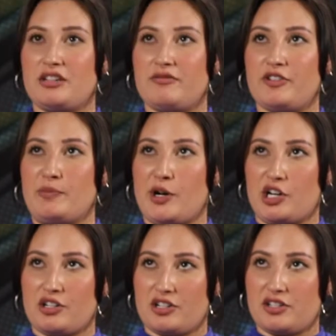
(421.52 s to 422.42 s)
good for
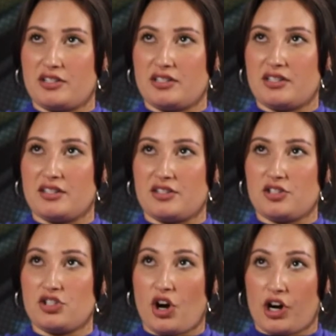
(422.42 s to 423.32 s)
marketers to
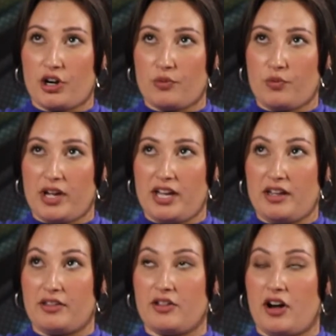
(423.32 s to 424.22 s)
start
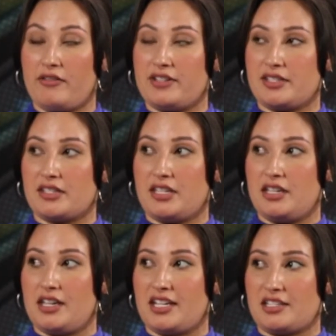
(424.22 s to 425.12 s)
with,
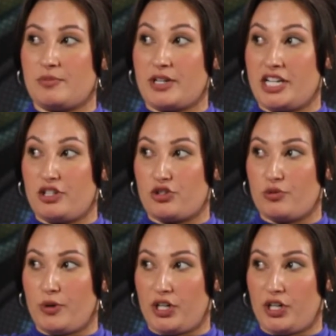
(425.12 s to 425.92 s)
obviously, experiential